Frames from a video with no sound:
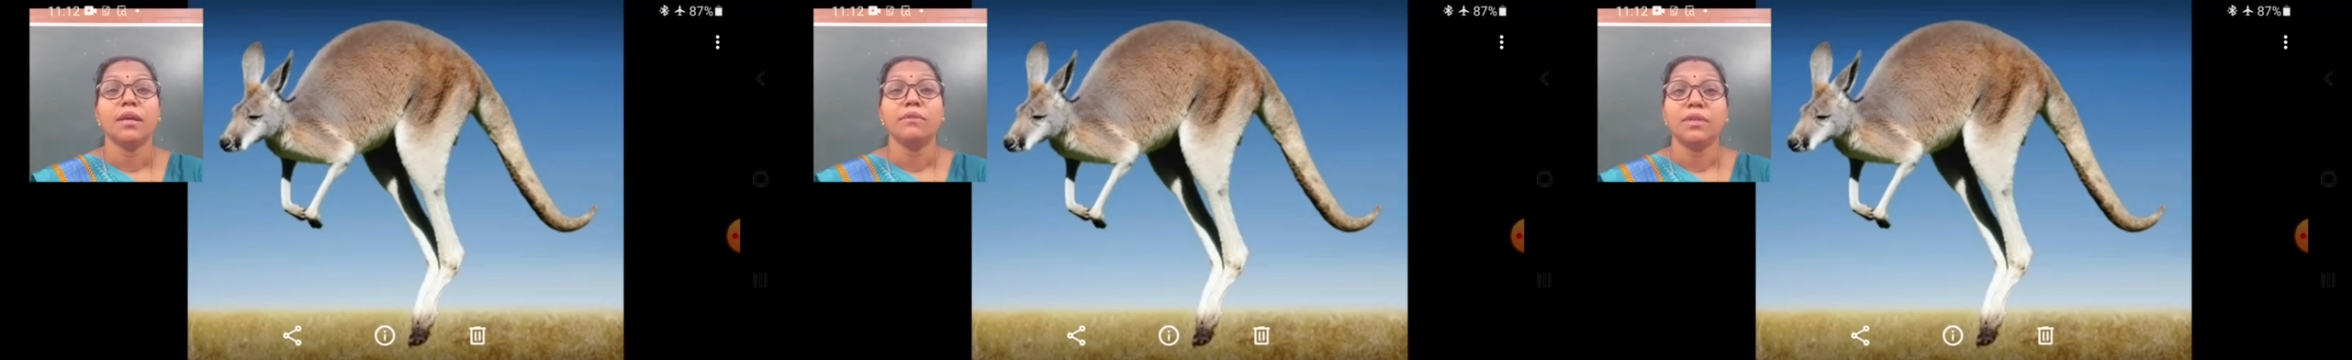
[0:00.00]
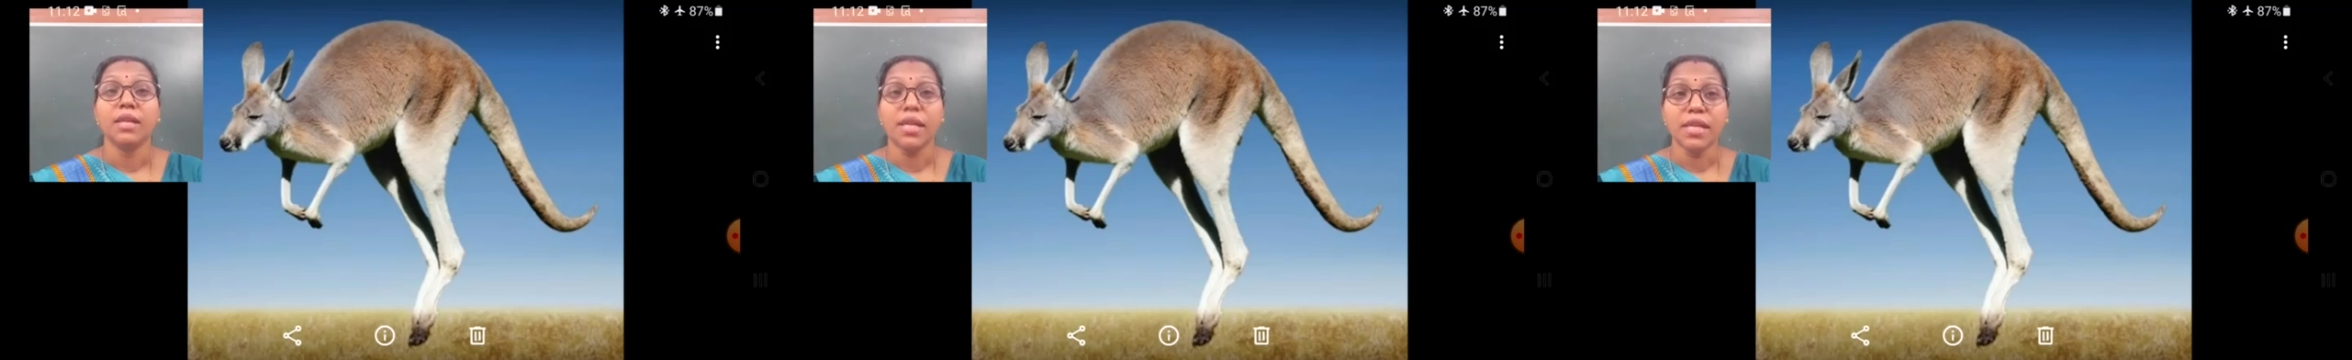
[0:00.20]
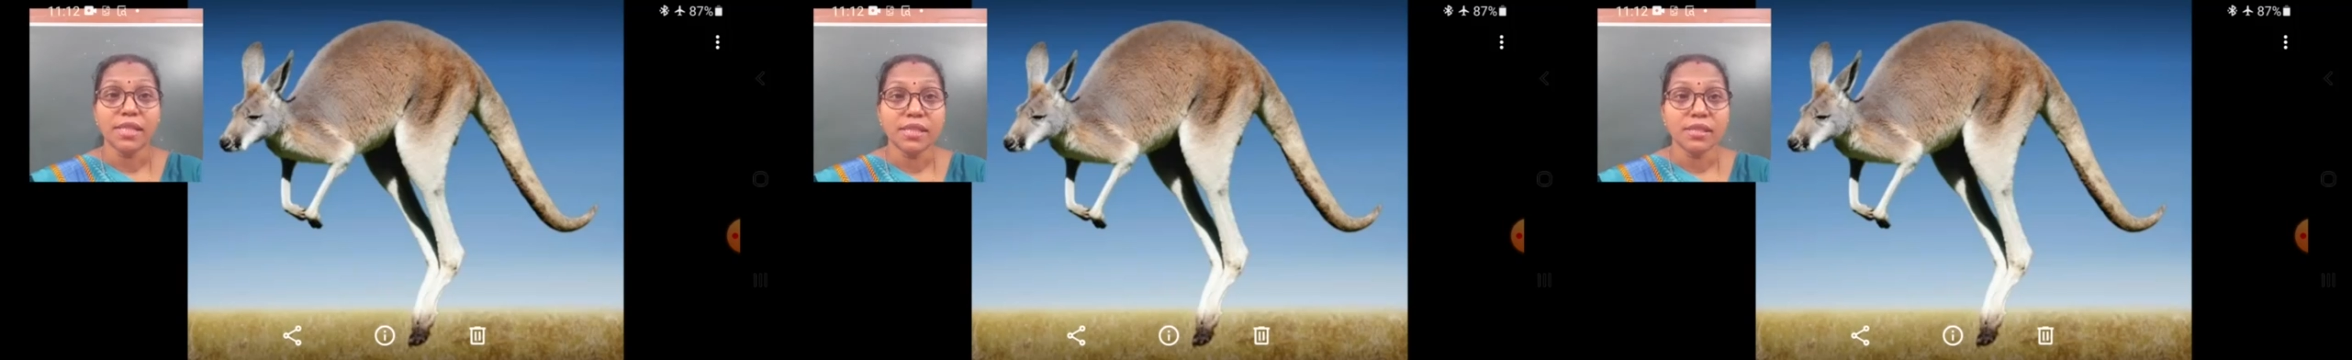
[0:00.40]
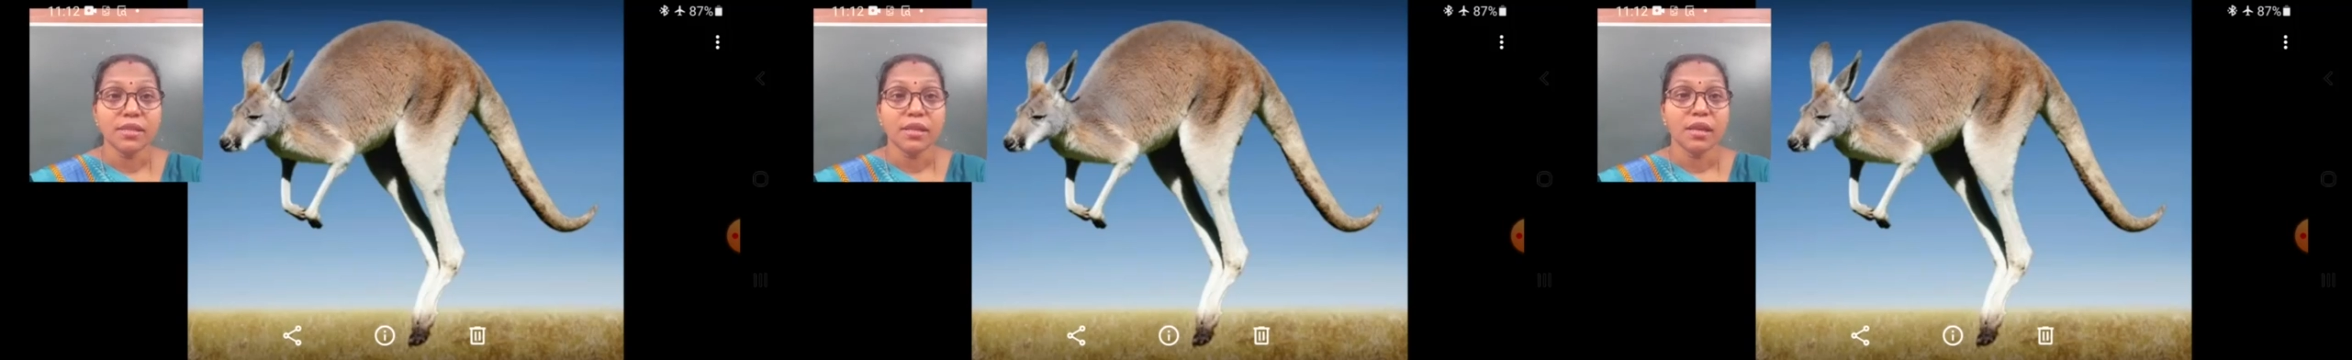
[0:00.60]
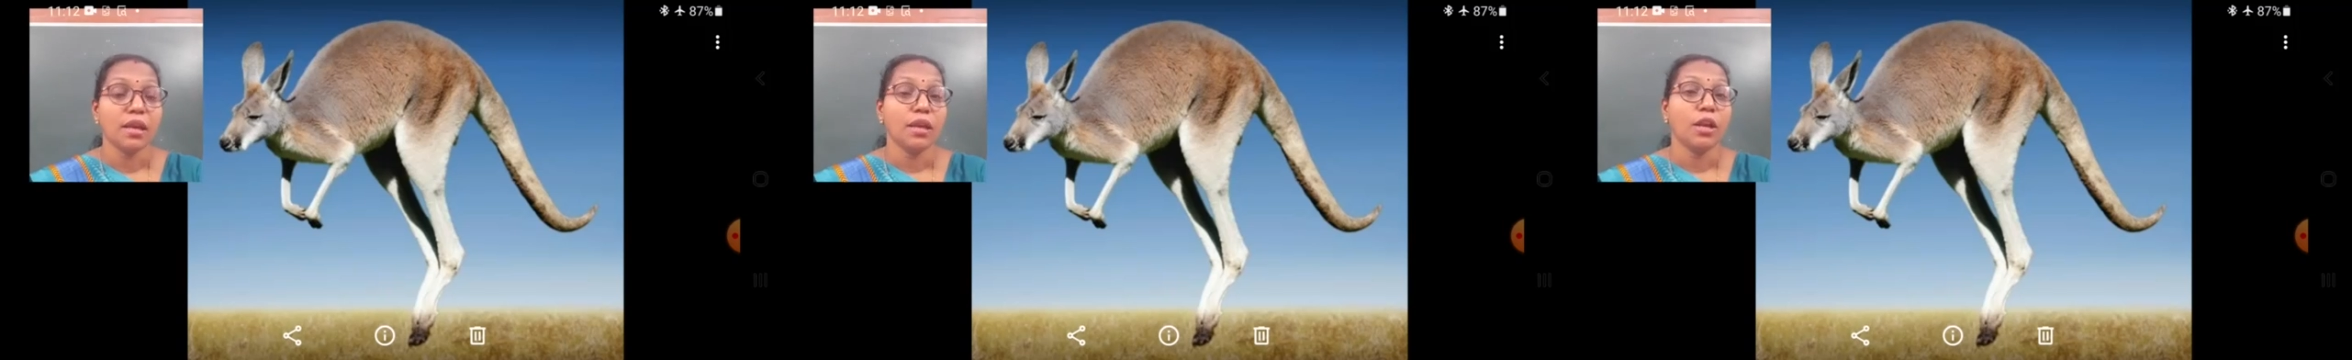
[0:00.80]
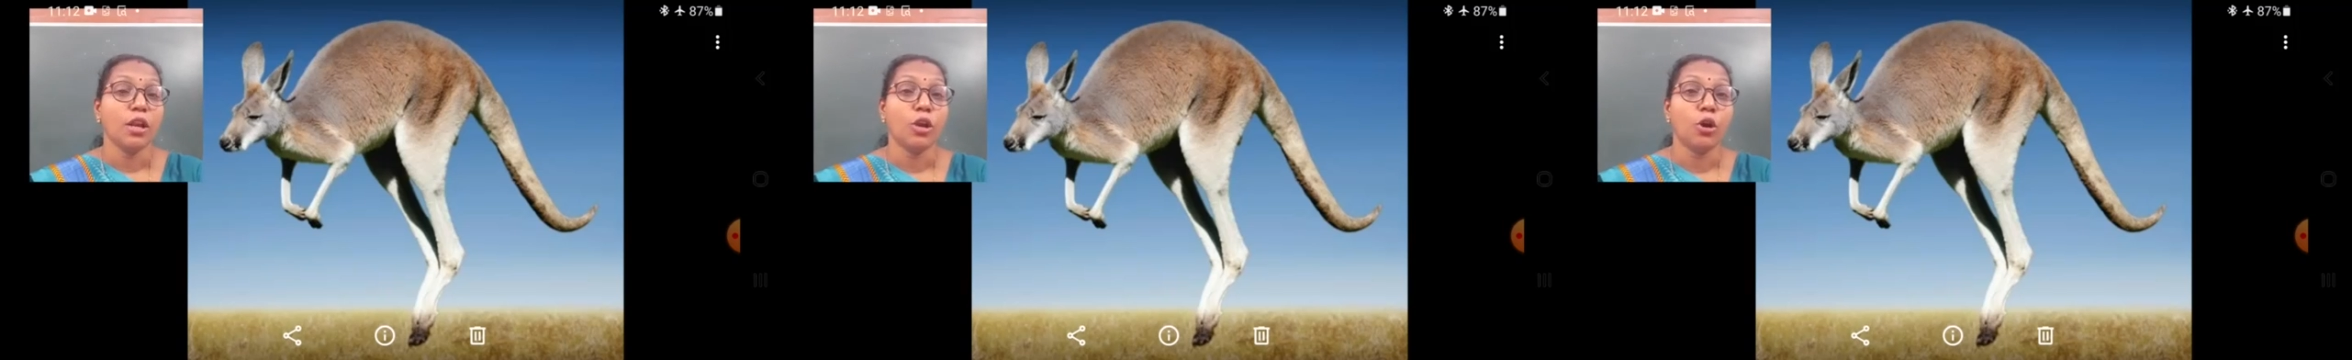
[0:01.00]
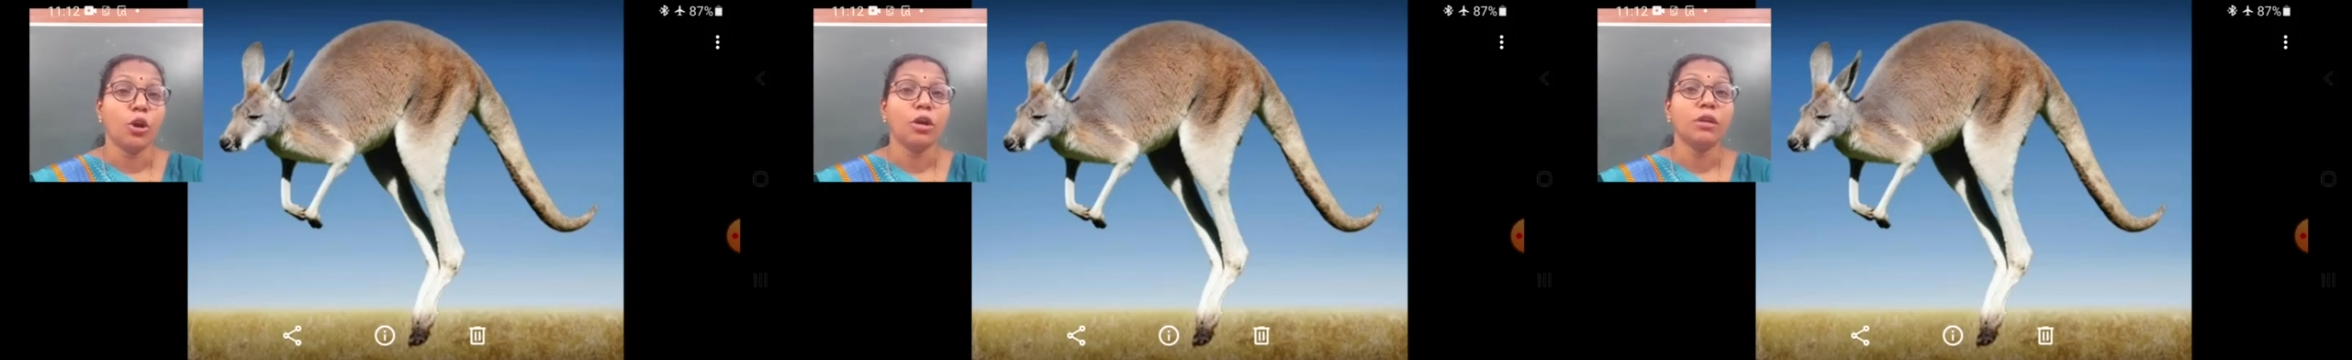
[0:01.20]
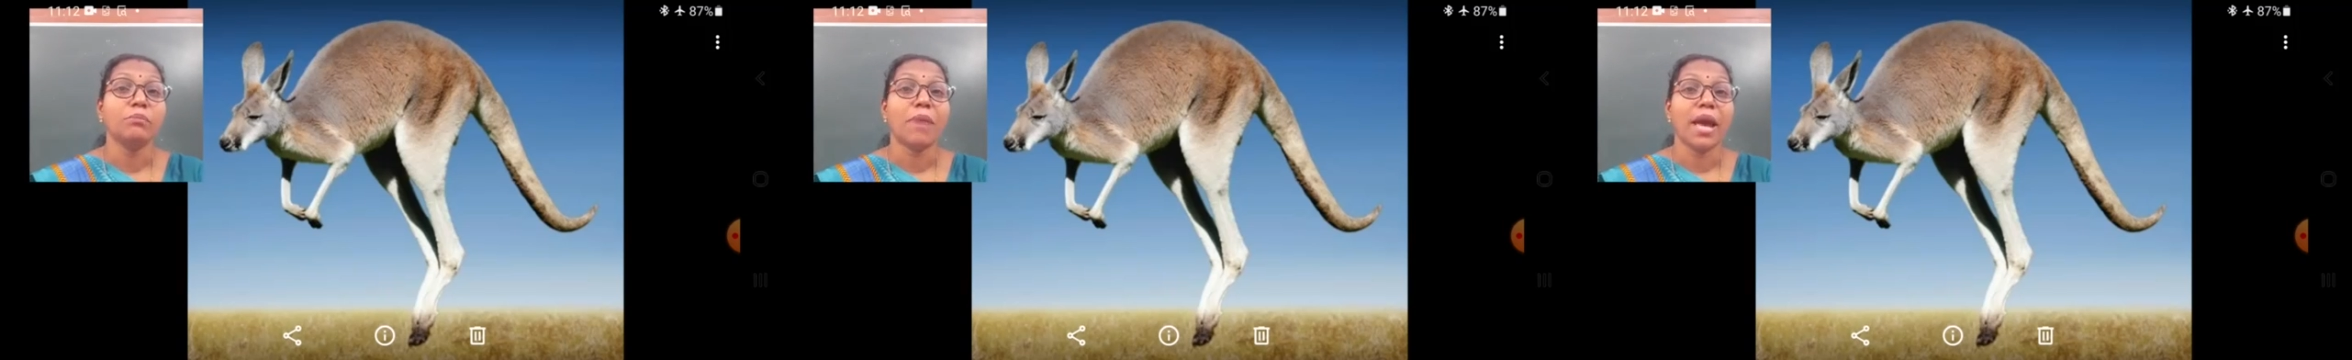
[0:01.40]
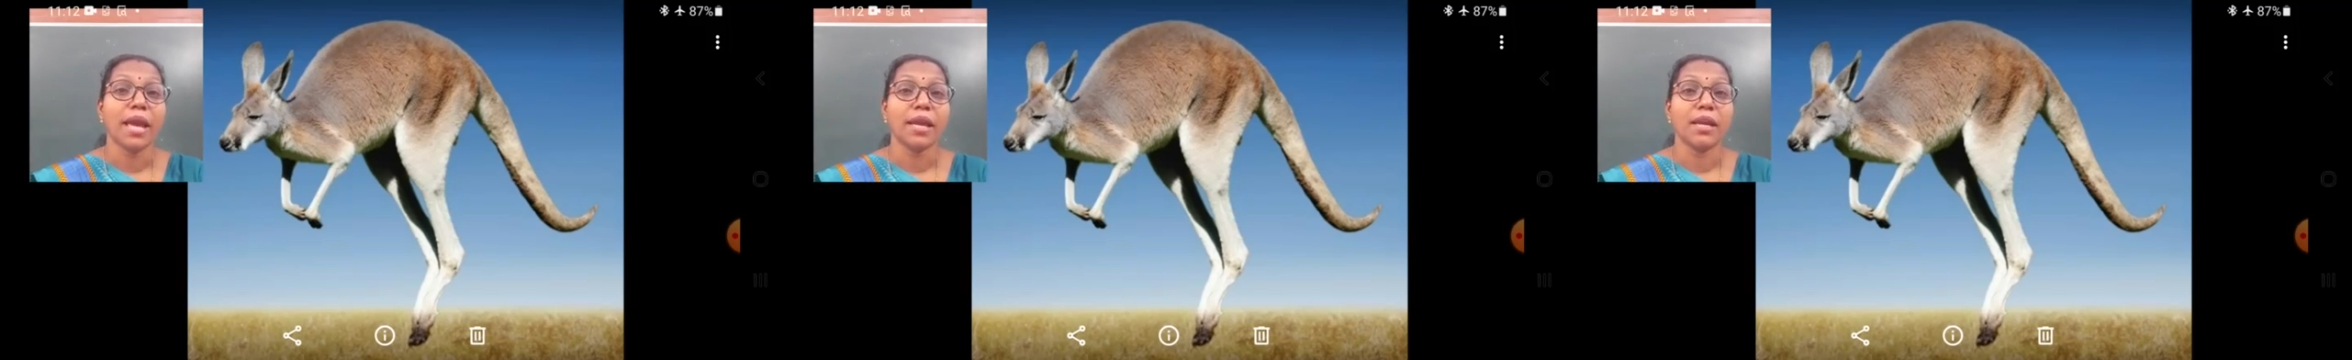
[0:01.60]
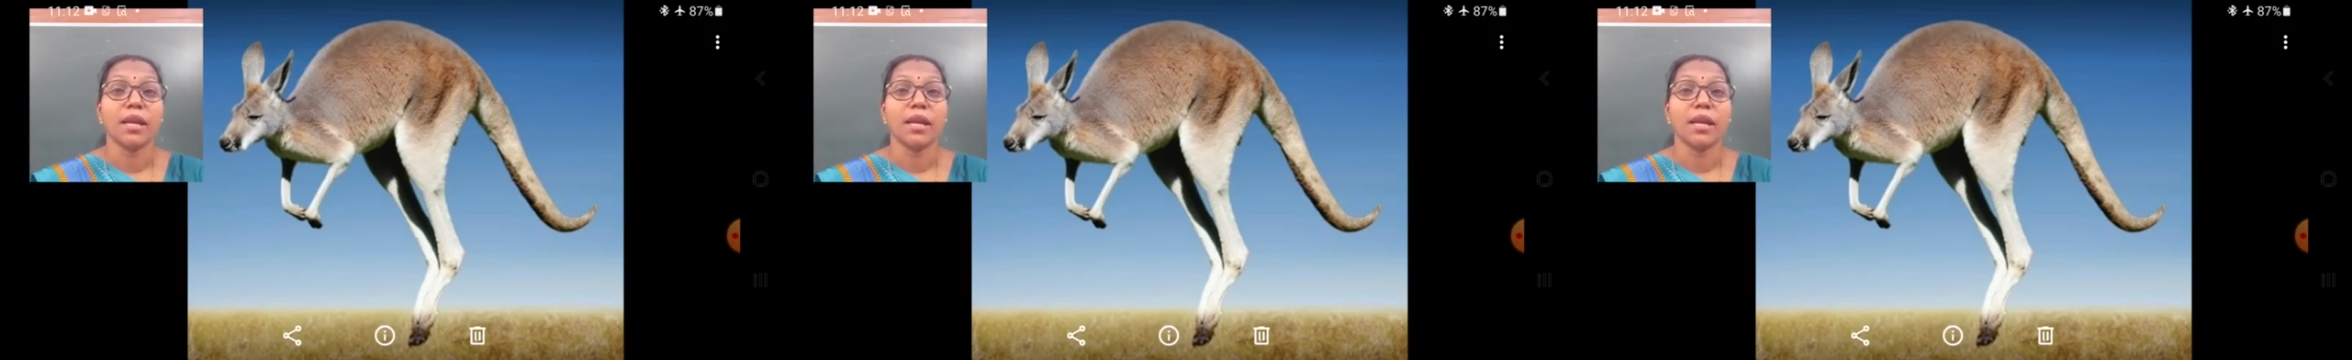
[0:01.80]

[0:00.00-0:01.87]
these long back